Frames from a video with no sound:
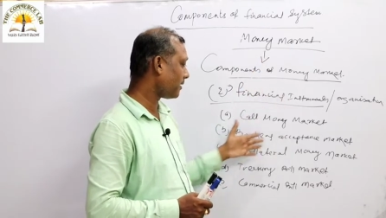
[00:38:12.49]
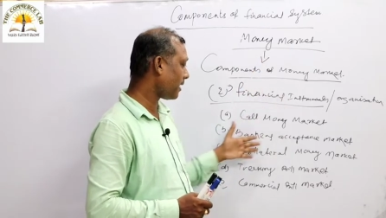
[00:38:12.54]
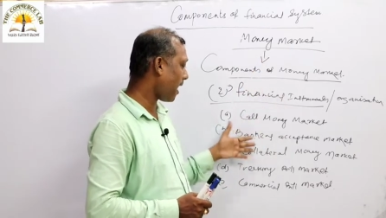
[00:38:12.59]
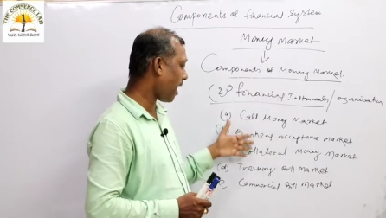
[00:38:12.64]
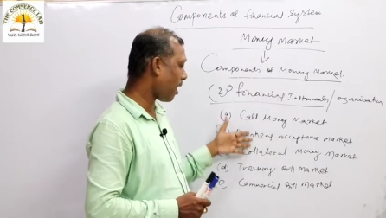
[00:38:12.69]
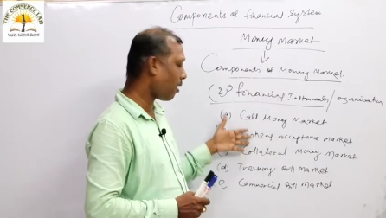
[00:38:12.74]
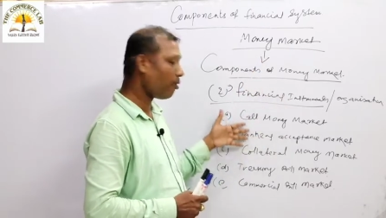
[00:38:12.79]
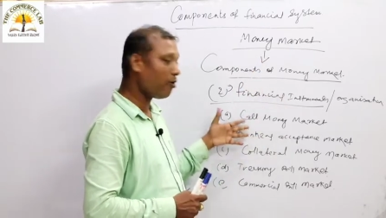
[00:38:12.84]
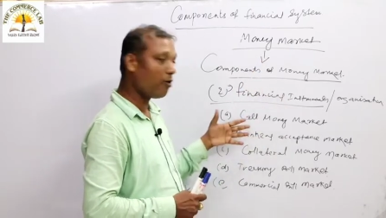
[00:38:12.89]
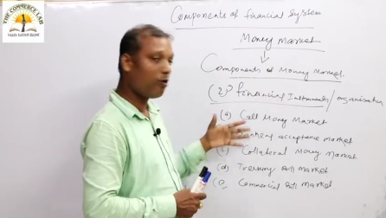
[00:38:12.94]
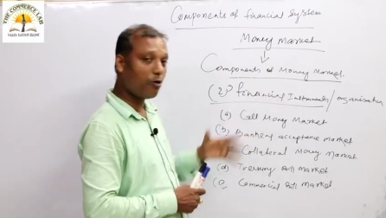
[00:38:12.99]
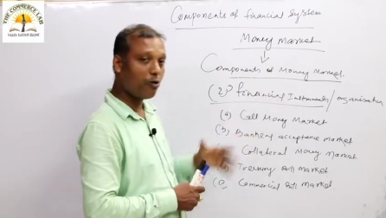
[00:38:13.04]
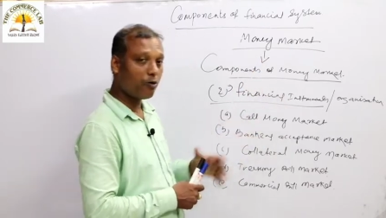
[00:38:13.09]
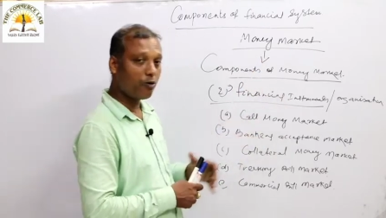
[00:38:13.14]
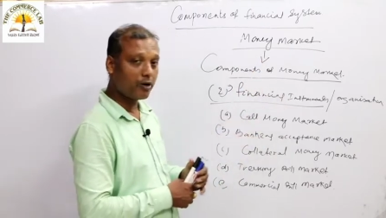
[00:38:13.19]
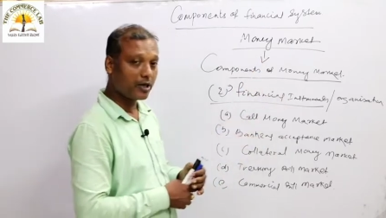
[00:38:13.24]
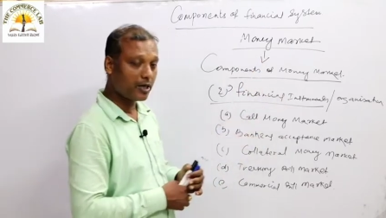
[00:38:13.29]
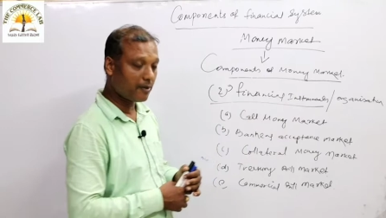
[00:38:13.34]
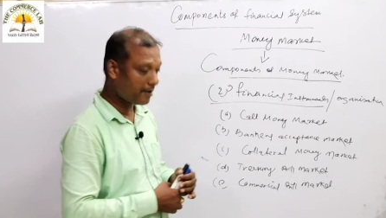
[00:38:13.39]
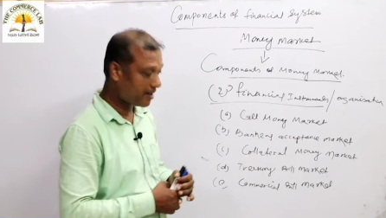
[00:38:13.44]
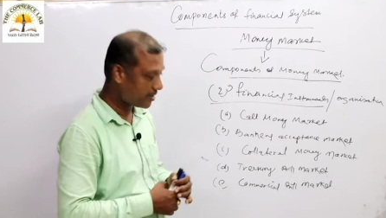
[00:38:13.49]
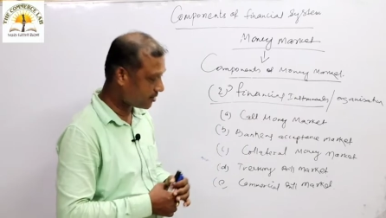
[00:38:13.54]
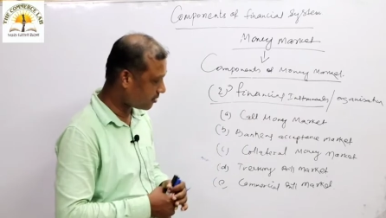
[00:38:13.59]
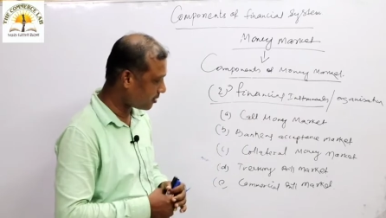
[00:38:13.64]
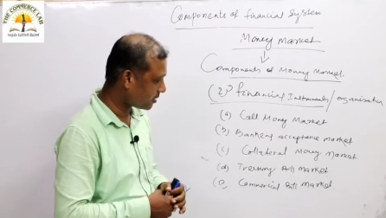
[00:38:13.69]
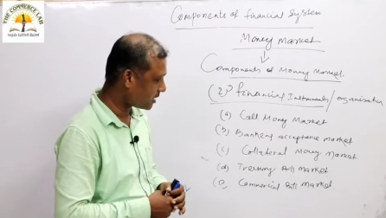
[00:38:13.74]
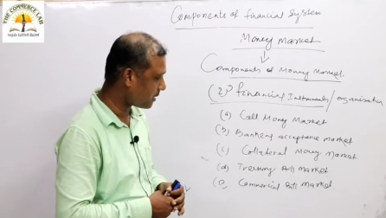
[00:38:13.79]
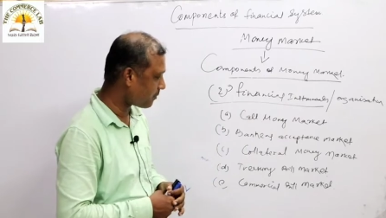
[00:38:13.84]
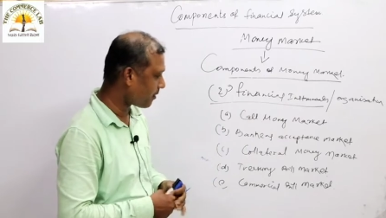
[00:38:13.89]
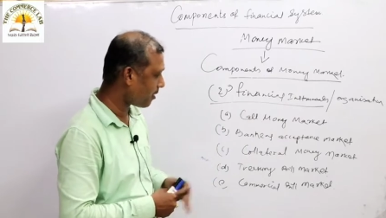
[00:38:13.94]
now we have
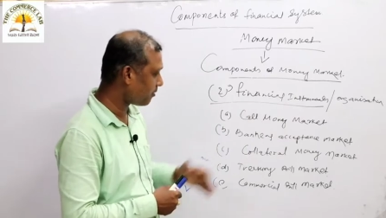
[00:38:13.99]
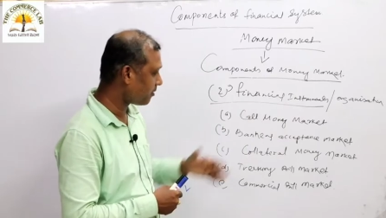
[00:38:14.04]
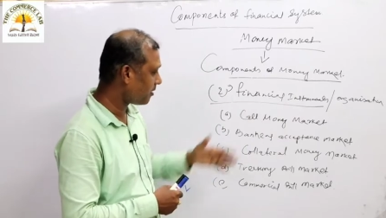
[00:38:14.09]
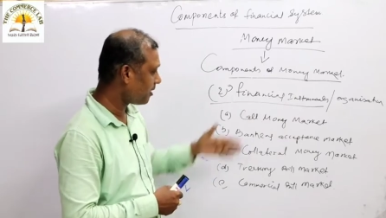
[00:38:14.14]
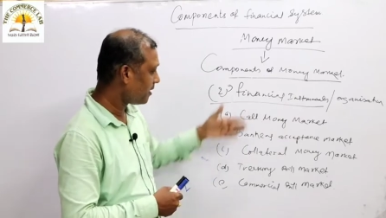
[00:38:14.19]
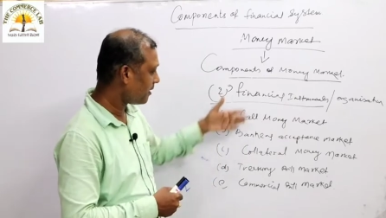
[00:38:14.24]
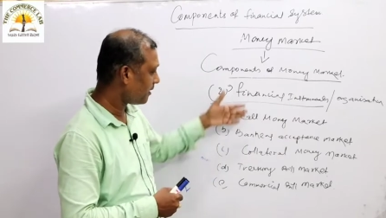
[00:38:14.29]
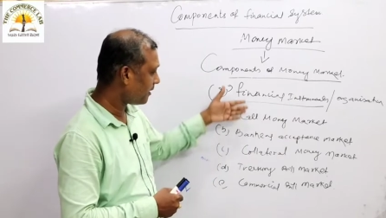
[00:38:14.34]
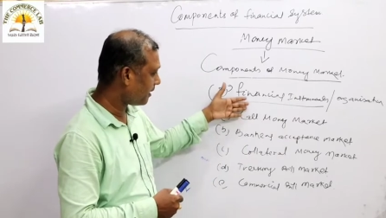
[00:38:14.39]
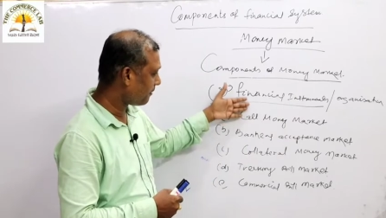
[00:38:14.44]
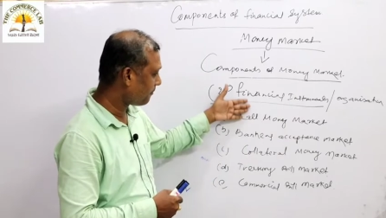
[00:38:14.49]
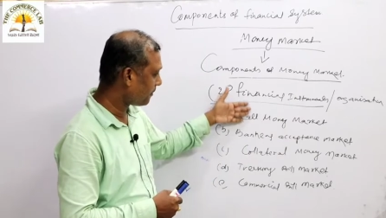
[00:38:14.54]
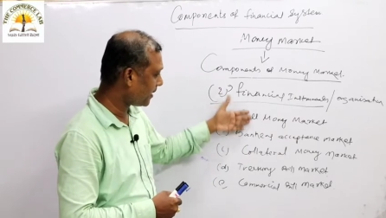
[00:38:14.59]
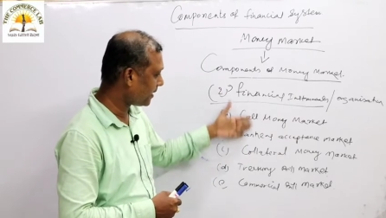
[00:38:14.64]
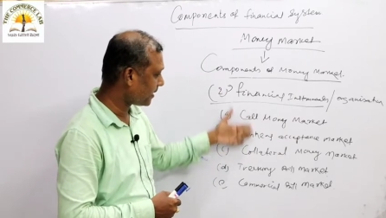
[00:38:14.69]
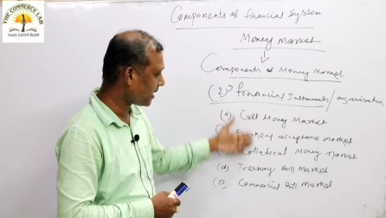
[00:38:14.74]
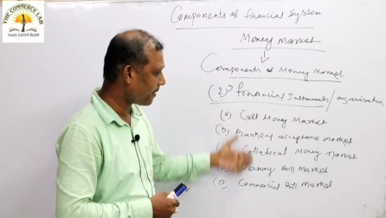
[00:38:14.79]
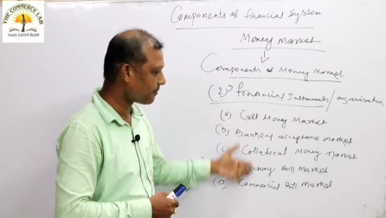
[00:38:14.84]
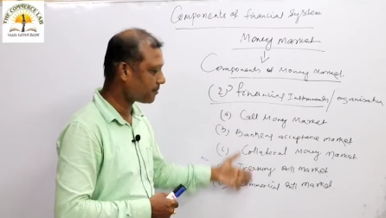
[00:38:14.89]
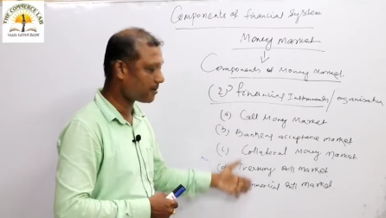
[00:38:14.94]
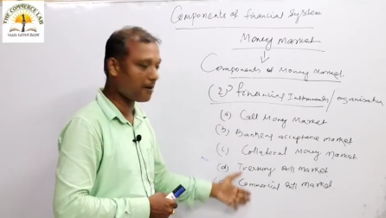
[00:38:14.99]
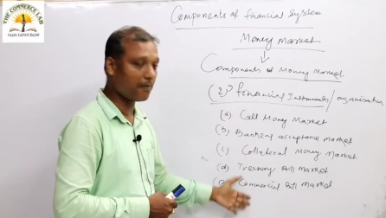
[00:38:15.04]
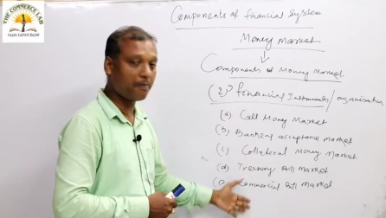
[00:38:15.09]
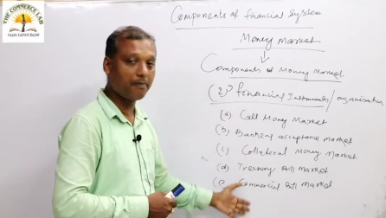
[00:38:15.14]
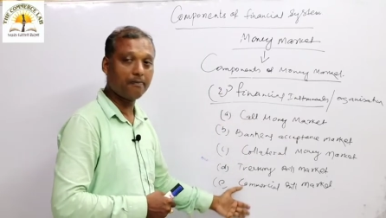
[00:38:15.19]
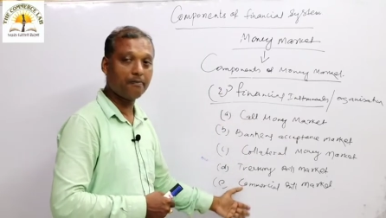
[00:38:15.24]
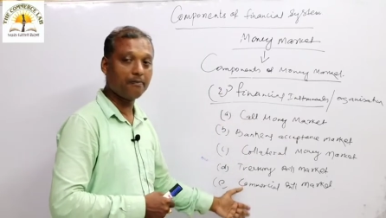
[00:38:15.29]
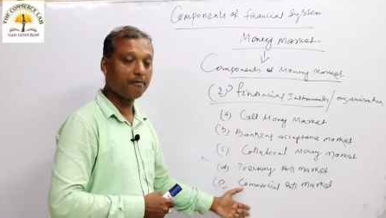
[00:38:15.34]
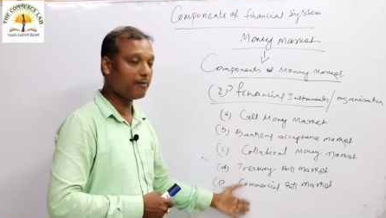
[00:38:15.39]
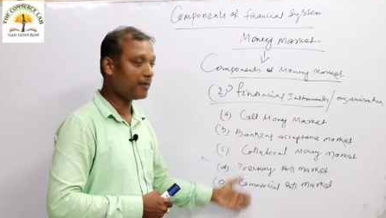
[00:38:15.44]
discussed about different types
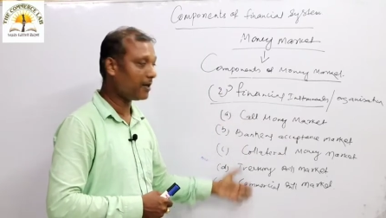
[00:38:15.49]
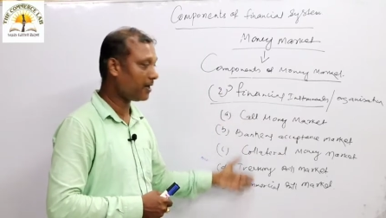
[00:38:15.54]
of